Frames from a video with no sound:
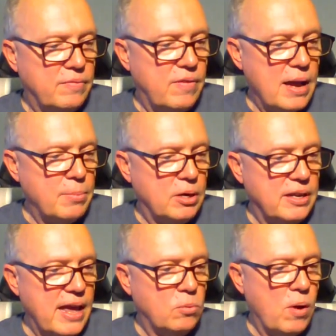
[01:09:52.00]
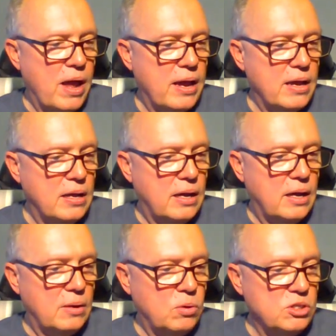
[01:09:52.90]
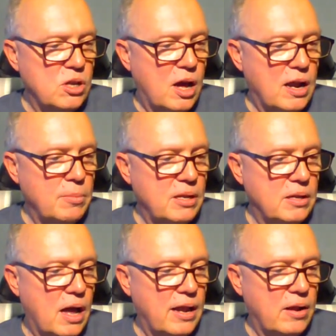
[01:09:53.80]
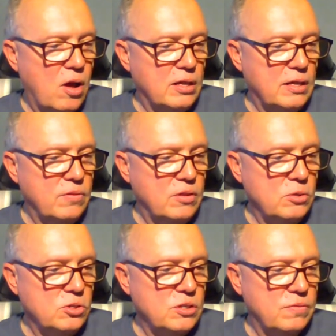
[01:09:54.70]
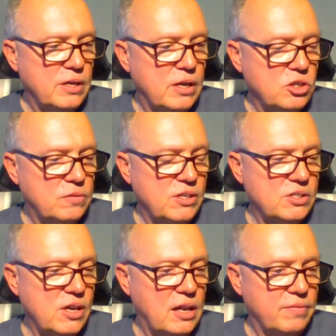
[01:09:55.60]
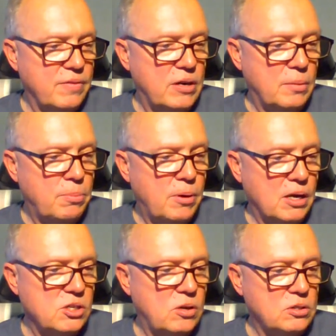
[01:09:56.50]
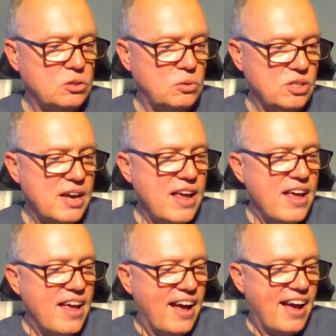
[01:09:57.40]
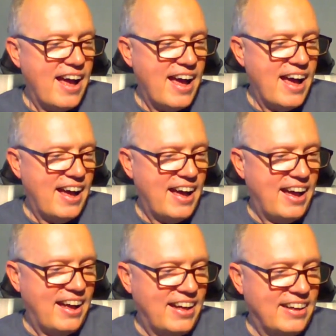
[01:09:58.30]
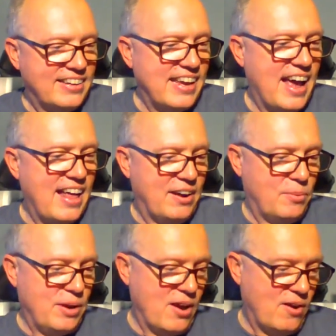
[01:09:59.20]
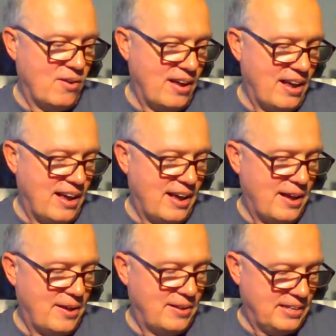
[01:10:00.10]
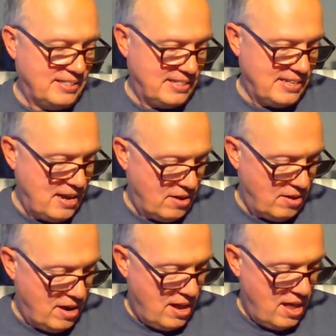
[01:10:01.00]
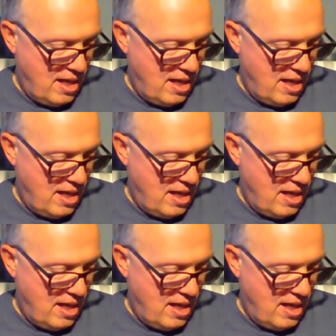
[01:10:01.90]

The vibe on Getaway was not. I mean, not at all. Even the use of the service elevator, a pox on all trolls. Yeah, there we go. Let's see here.